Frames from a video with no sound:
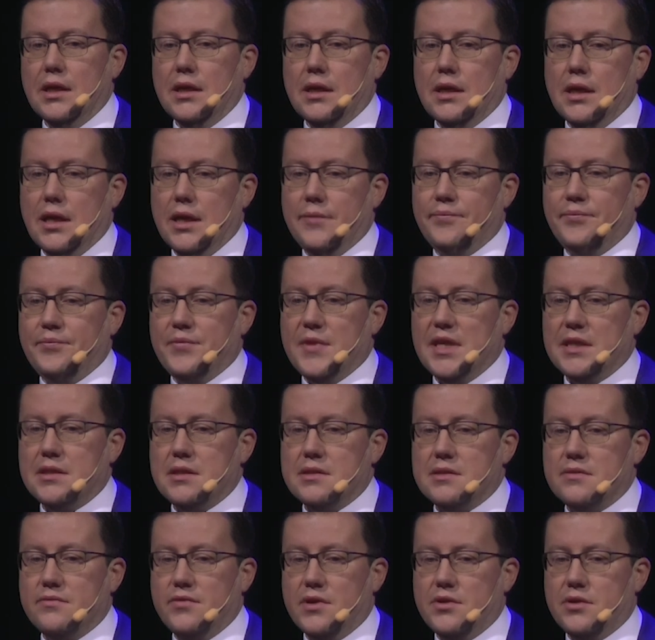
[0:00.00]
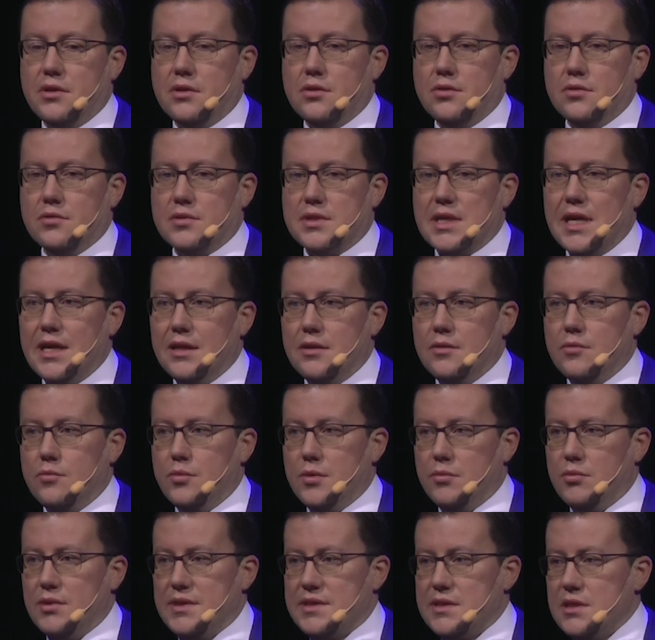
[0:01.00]
And that is very good. And we
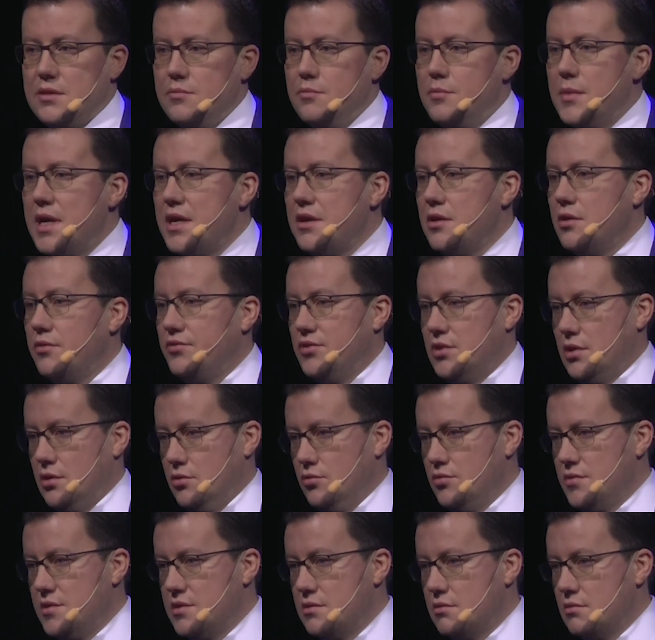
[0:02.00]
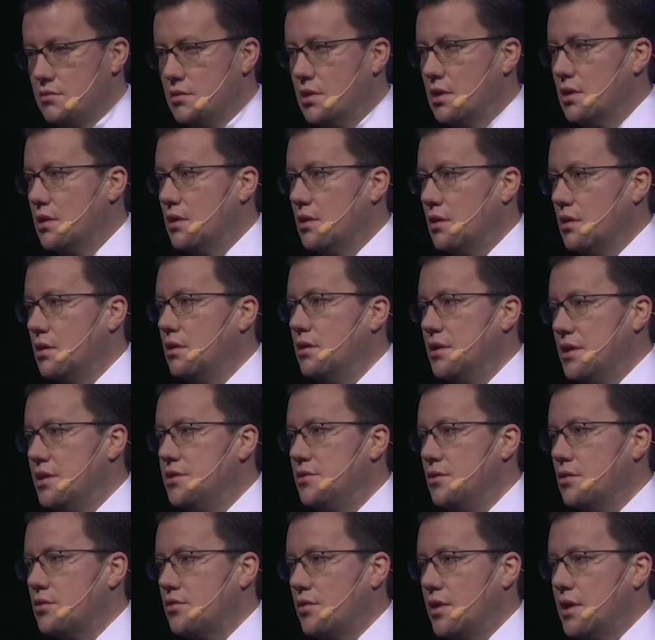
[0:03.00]
will see many of those in
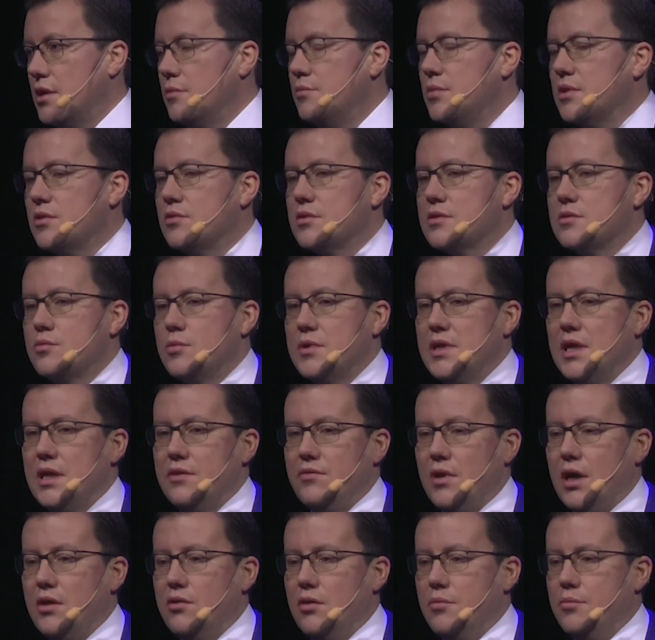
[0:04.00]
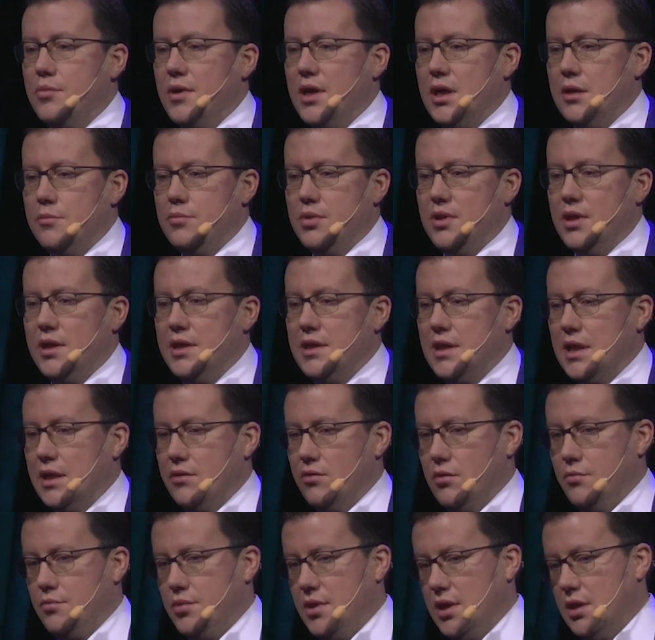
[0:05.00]
Ukraine, because we have our pipeline.
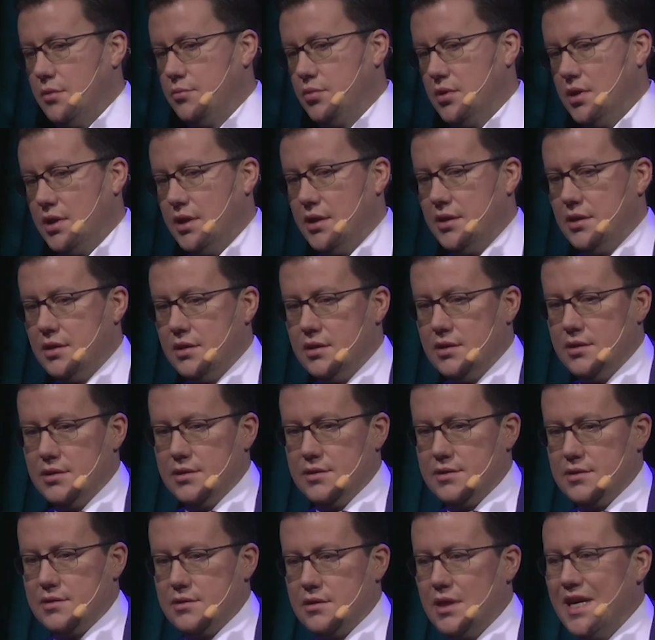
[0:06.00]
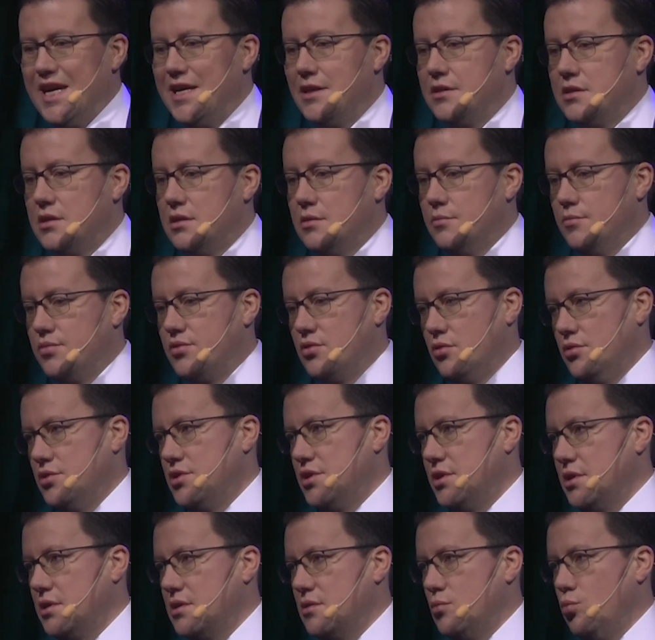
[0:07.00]
Our pipeline is 18
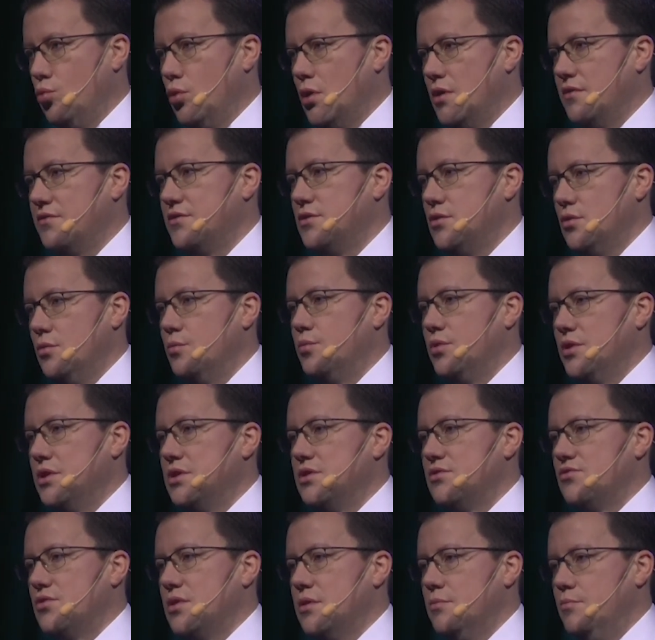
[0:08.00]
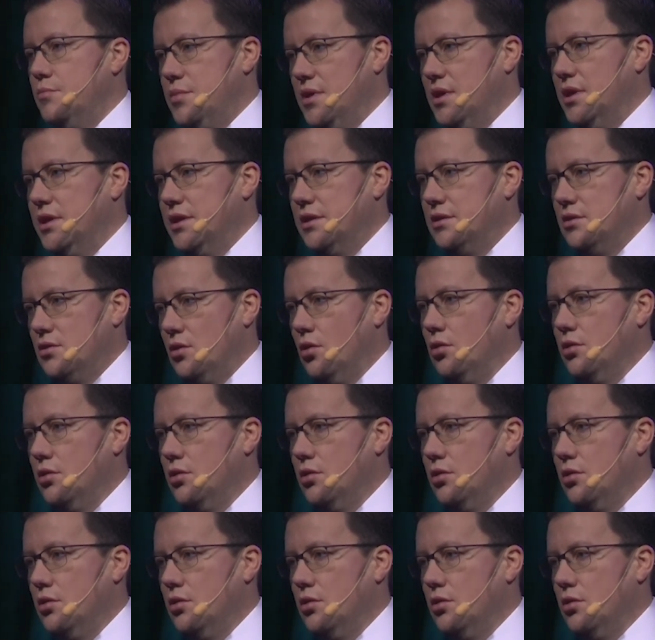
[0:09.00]
projects worth $2.3 billion.